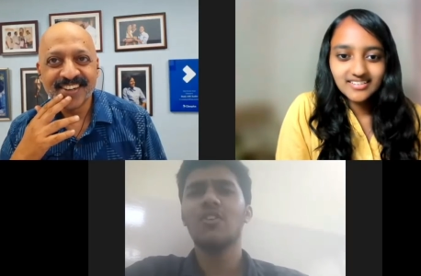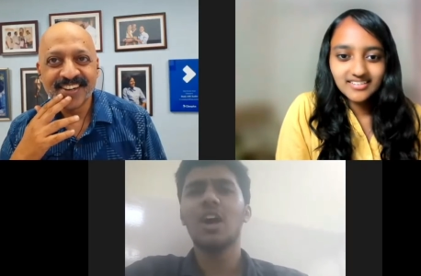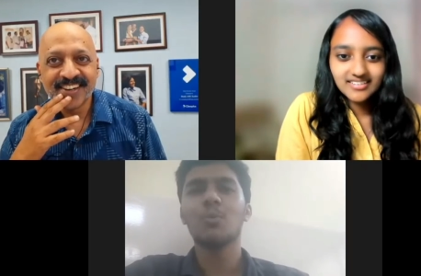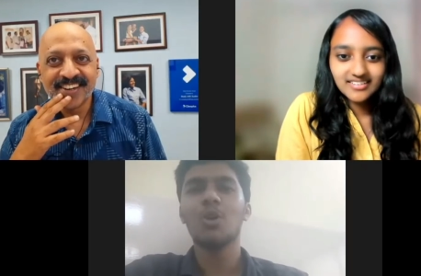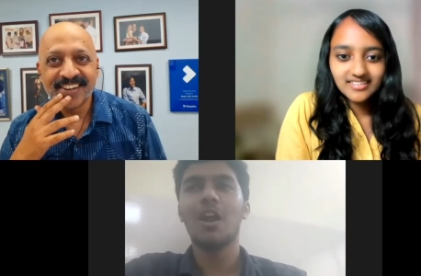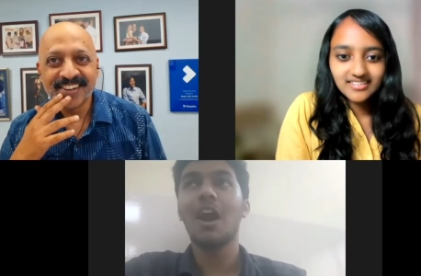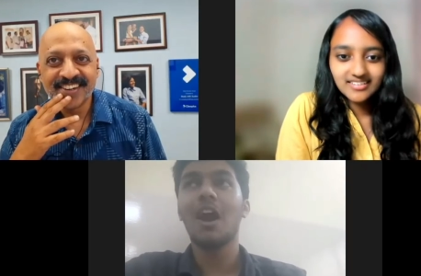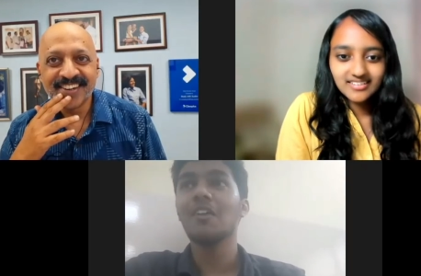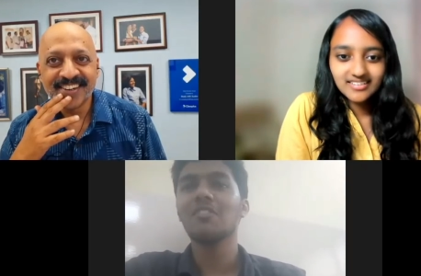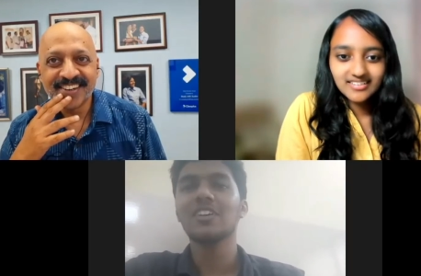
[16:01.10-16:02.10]
Speaker 1: far more
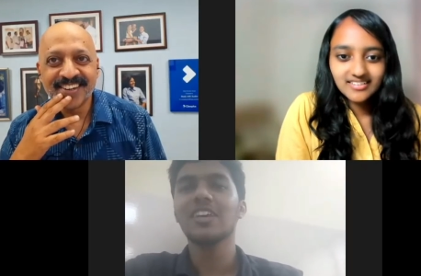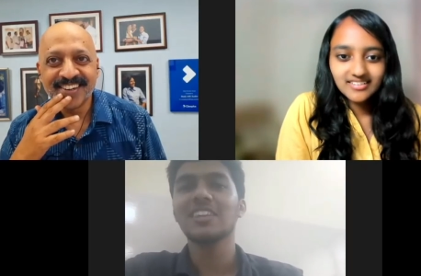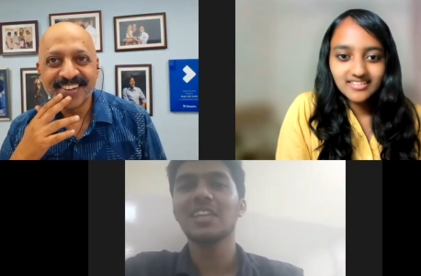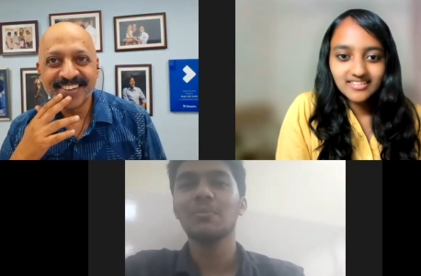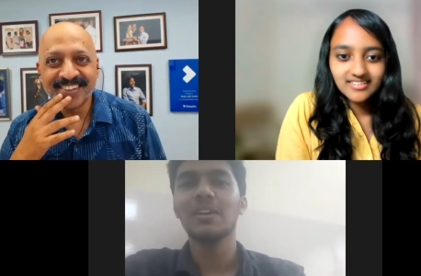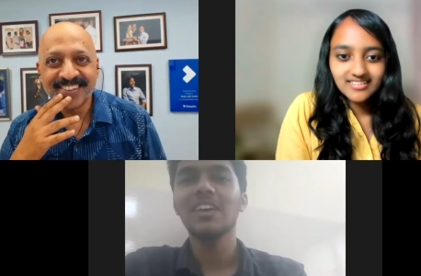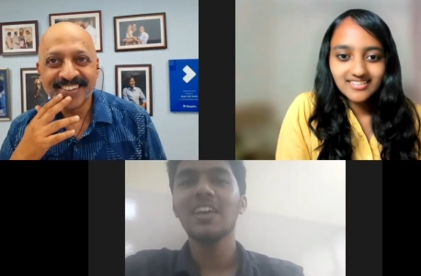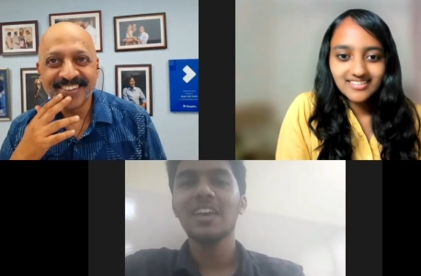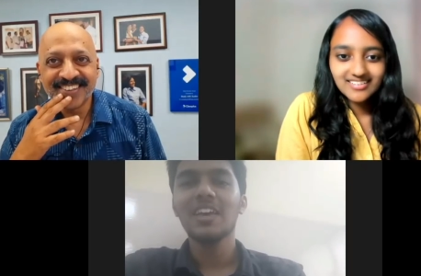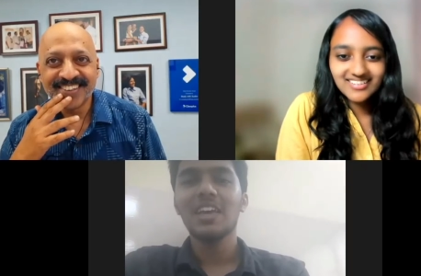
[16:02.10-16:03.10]
hardworking than me,
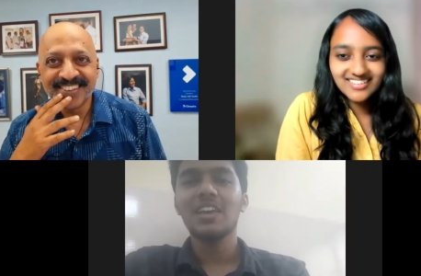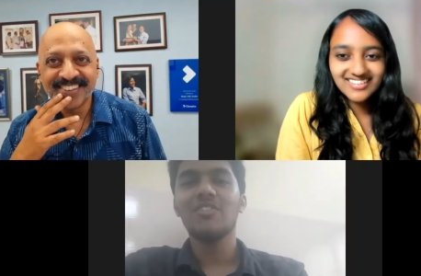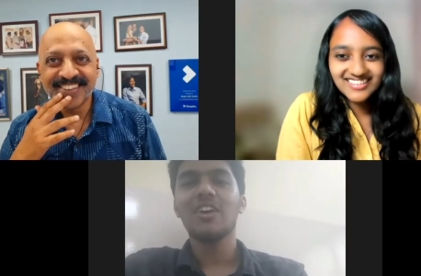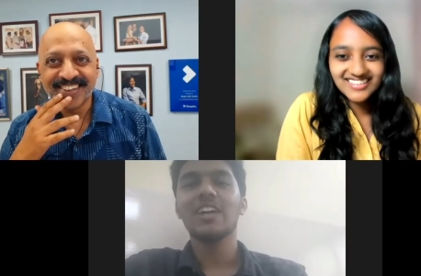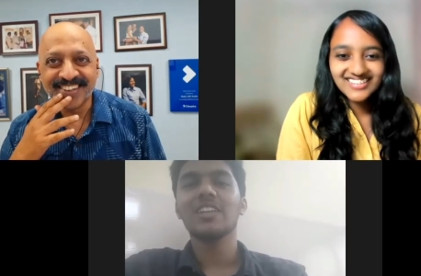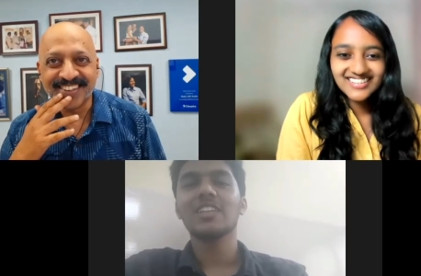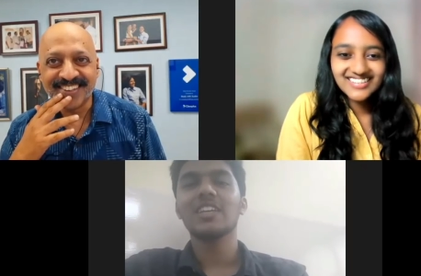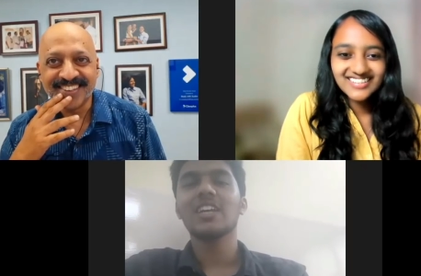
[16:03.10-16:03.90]
if I uh-huh.